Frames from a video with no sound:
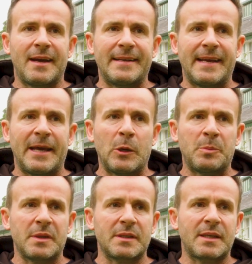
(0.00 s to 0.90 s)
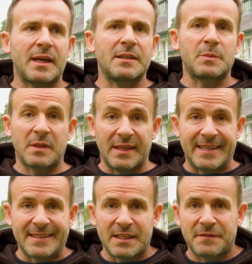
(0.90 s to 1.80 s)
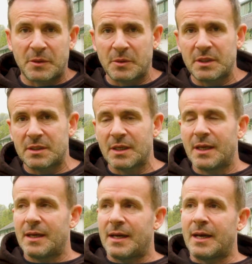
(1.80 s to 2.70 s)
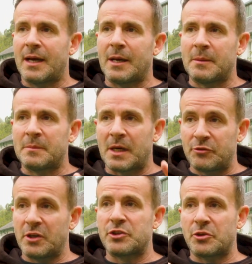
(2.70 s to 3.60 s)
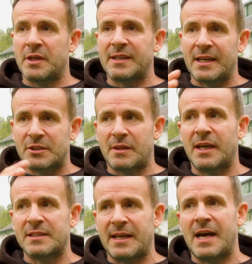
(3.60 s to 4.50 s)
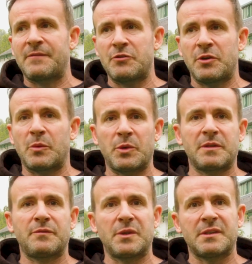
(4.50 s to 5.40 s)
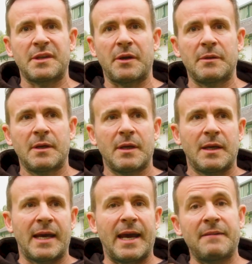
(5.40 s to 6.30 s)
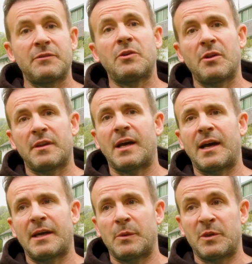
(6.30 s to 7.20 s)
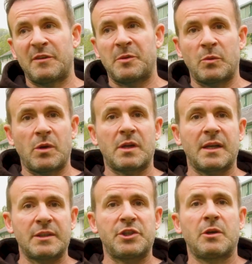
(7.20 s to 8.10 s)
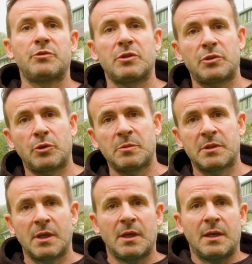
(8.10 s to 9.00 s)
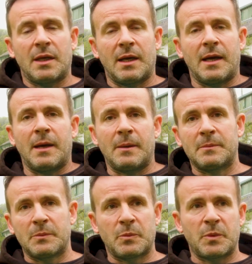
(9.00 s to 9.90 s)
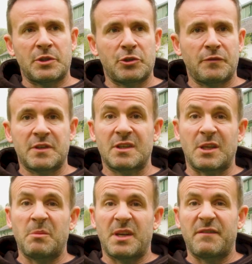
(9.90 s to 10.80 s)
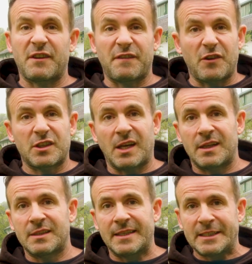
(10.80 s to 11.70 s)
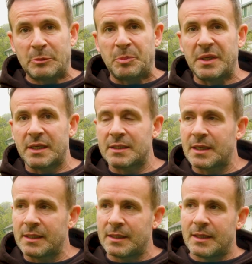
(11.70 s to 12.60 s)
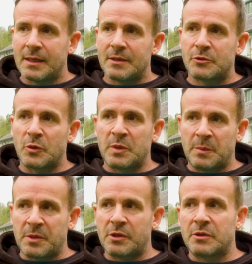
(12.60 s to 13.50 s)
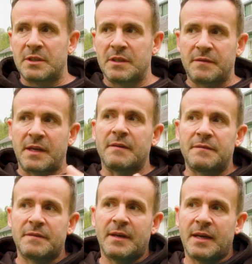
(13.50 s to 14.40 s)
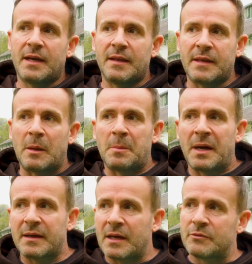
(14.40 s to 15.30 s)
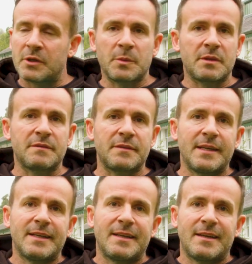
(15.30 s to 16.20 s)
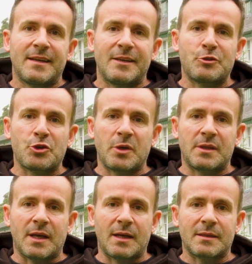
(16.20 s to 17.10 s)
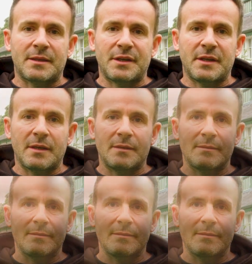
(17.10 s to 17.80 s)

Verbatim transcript: and uh, helping kids with learning difficulties. Um, I really enjoyed that, so that's the avenue I would have went down. Uh, if not that, it would have been working in children's homes, um, which is obviously something I've got first-hand experience in, so it would have been good to have give uh, that back. I really would have uh, enjoyed that career.